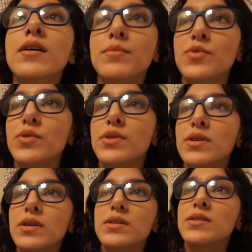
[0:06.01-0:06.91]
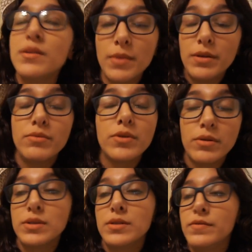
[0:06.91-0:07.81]
I'm doing a
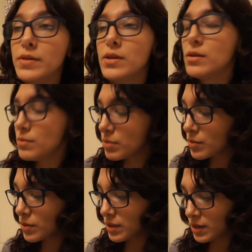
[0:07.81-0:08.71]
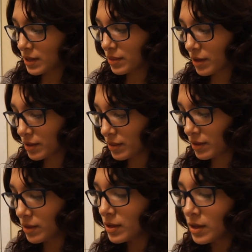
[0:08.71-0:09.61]
semi-requested video, but one that I thought
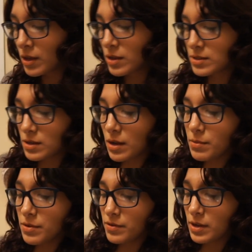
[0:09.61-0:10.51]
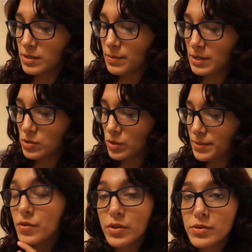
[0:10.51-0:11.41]
that a couple of you guys might enjoy.
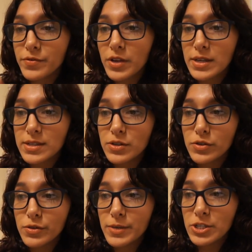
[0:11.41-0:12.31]
For those of you guys that are new to my